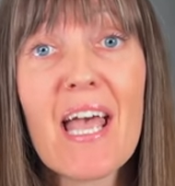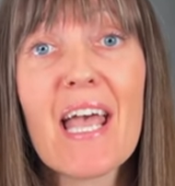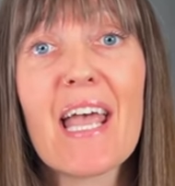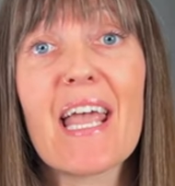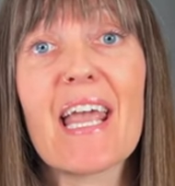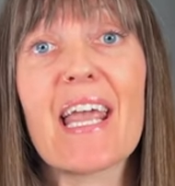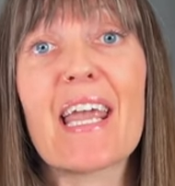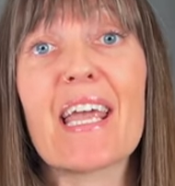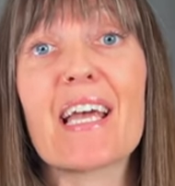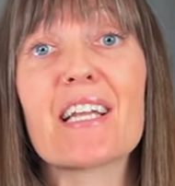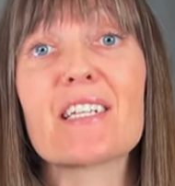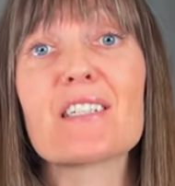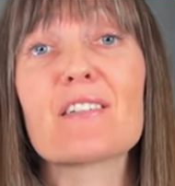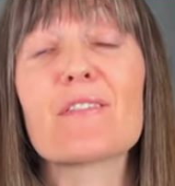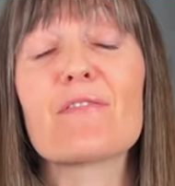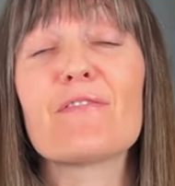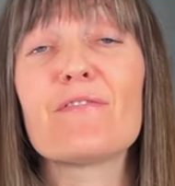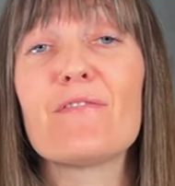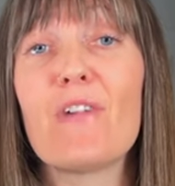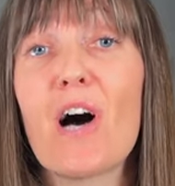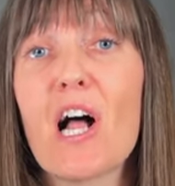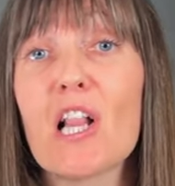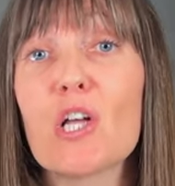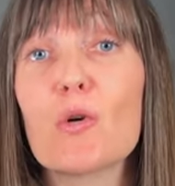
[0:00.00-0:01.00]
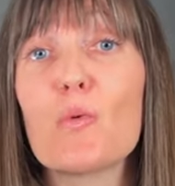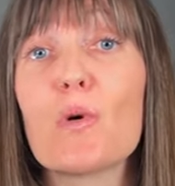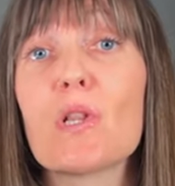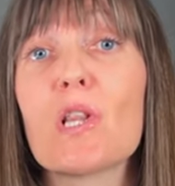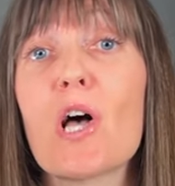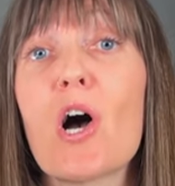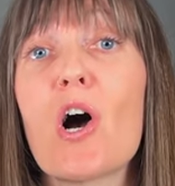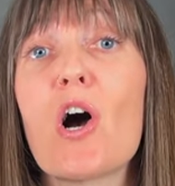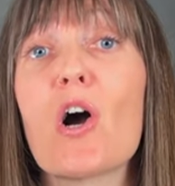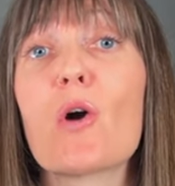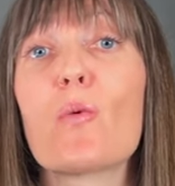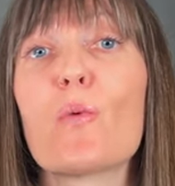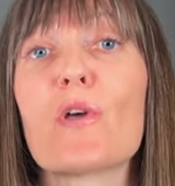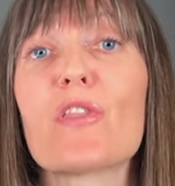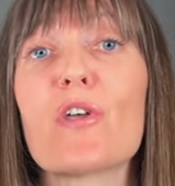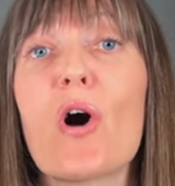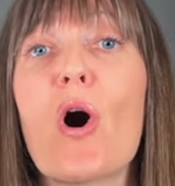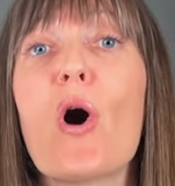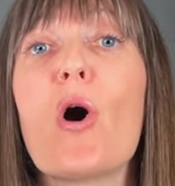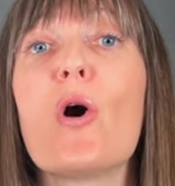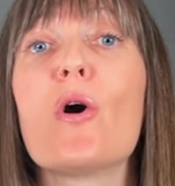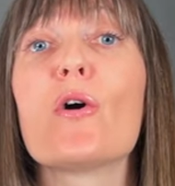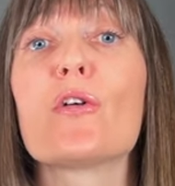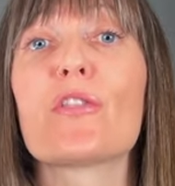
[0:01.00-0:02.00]
and follow along with
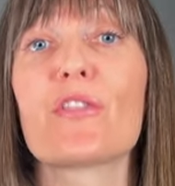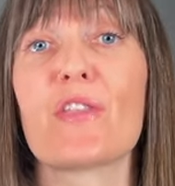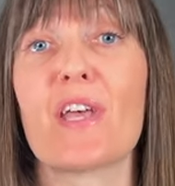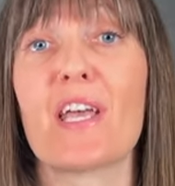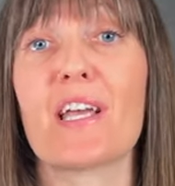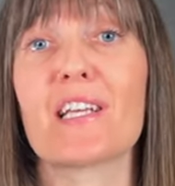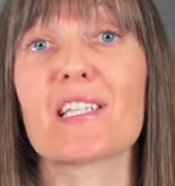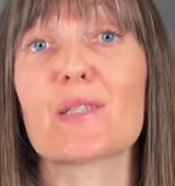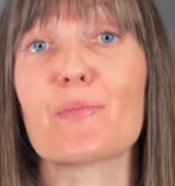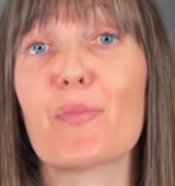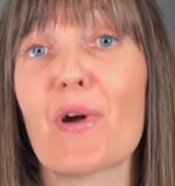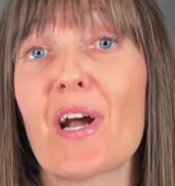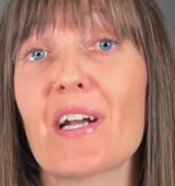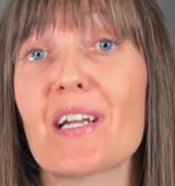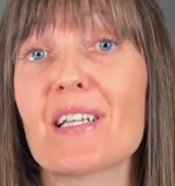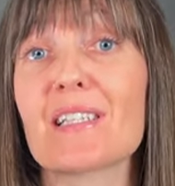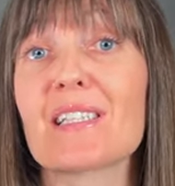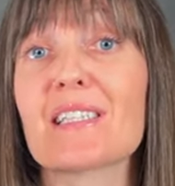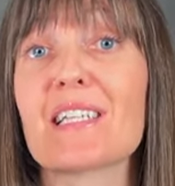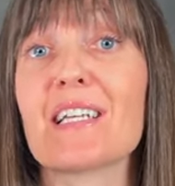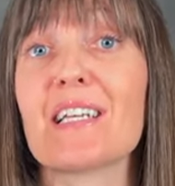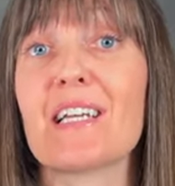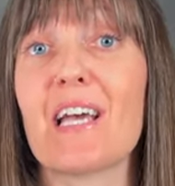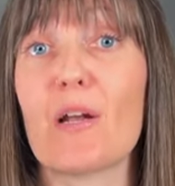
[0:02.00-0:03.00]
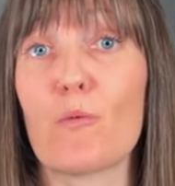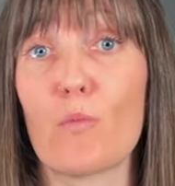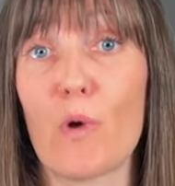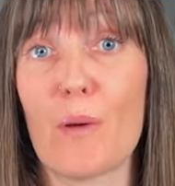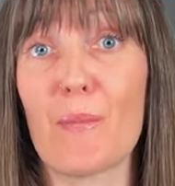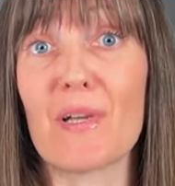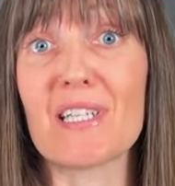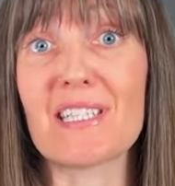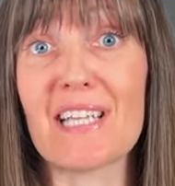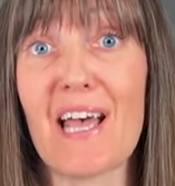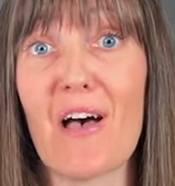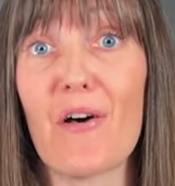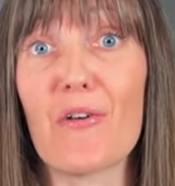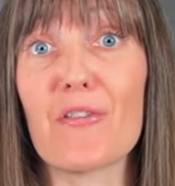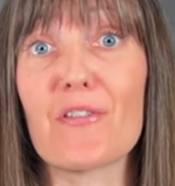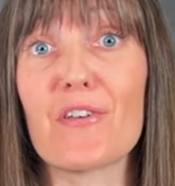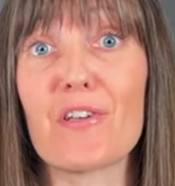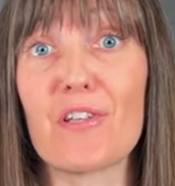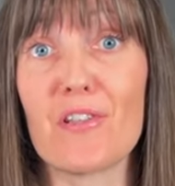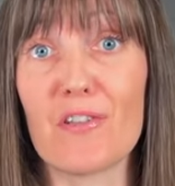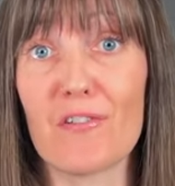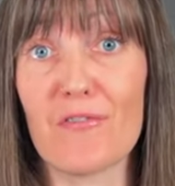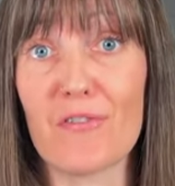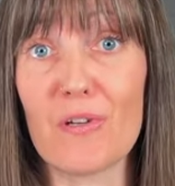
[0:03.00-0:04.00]
all things pregnancy and women's health
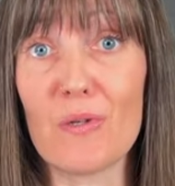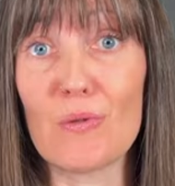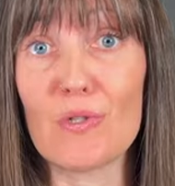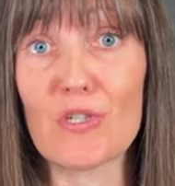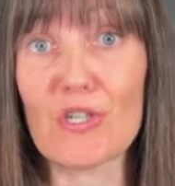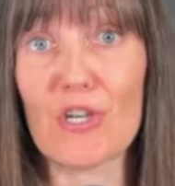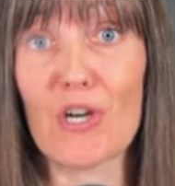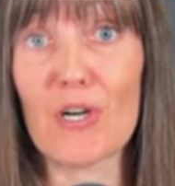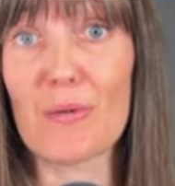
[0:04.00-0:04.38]
in the future.